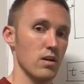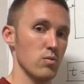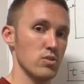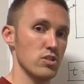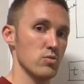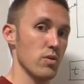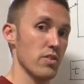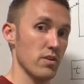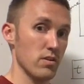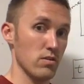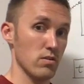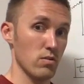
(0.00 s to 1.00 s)
which is when the
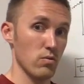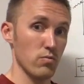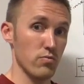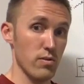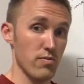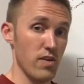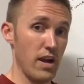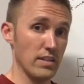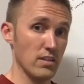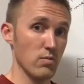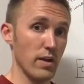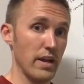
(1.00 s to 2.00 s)

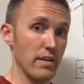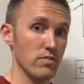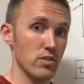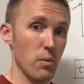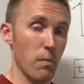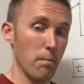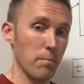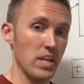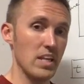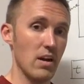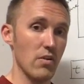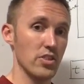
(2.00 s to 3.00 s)
refracted waves
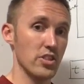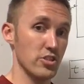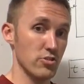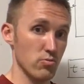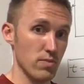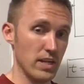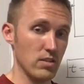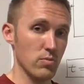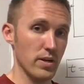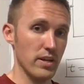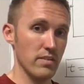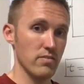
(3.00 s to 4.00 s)
beat out the direct
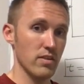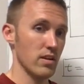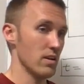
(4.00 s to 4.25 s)
wave.